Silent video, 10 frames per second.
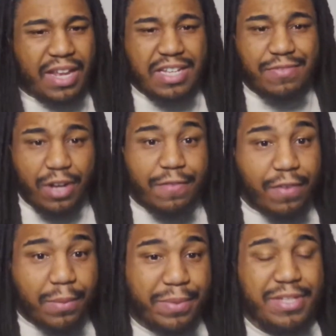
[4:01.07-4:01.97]
He's very
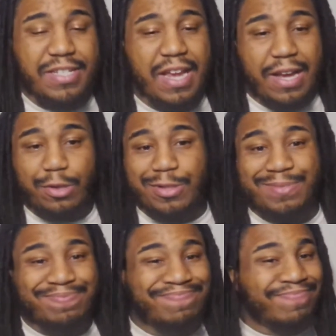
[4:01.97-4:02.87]
fundamentally sound.
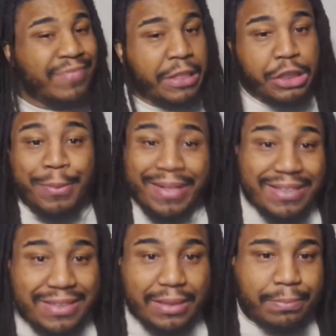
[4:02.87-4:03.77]
Make
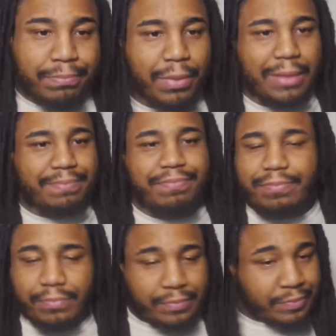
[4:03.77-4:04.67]
this team, but
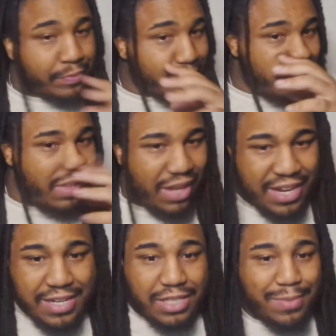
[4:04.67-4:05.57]

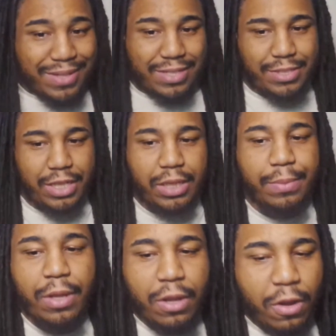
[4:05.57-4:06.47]
he doesn't make this team
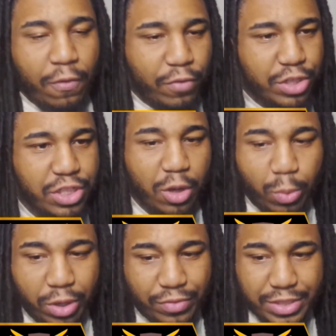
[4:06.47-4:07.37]
for some
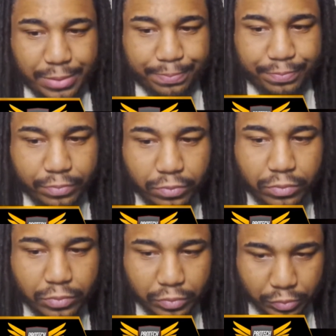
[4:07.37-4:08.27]
weird reason.
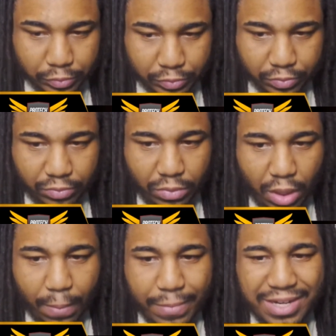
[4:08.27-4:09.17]

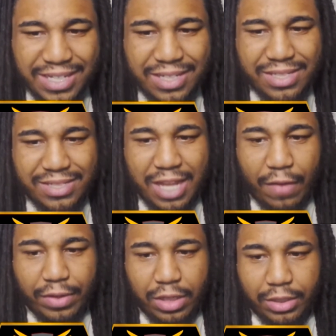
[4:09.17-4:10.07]
But let's get to this
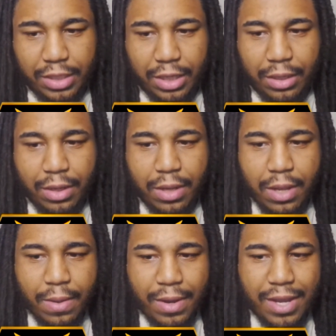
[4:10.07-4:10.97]
Dalvin Cook thing.
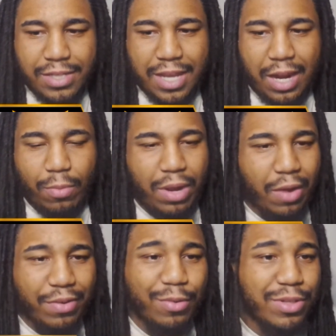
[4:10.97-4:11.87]
Because kind of
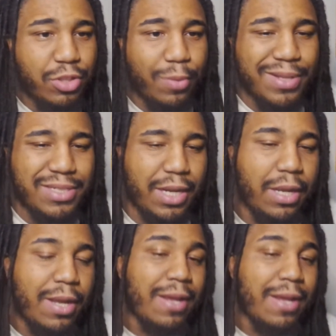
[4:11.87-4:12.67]
what we want to talk about today.